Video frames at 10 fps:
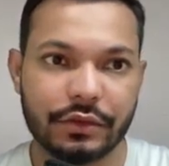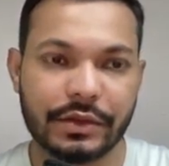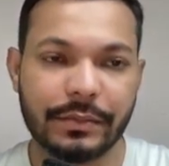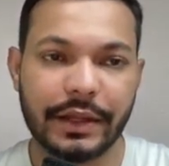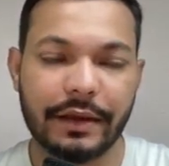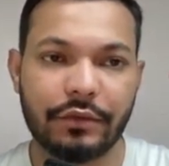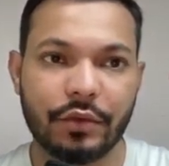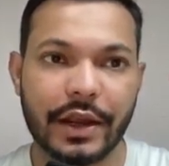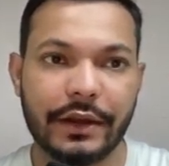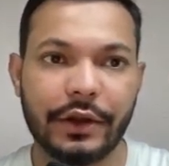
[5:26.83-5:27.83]
you simply have
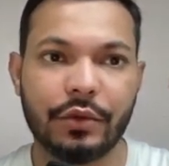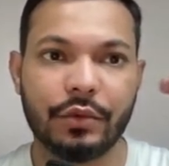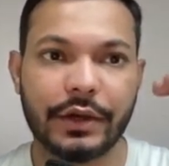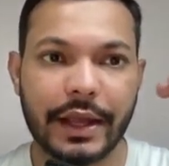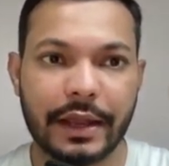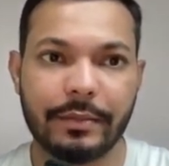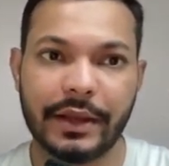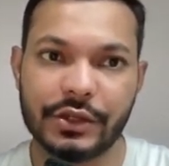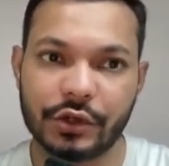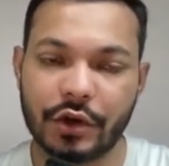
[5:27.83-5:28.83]
to get into
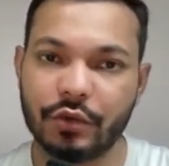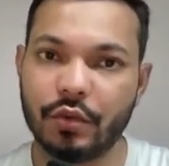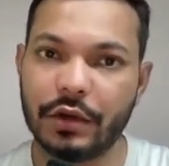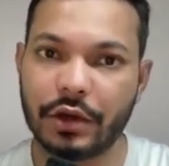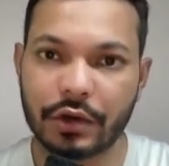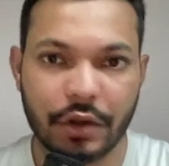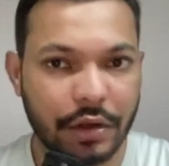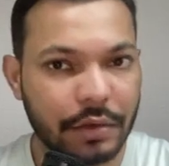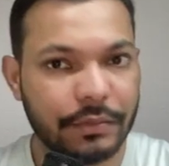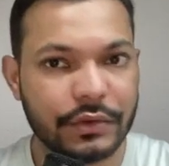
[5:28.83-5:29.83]

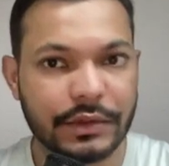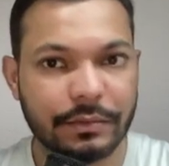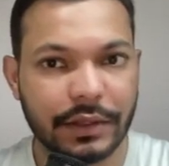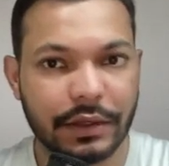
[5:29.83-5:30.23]
tagmanager.google.com. You simply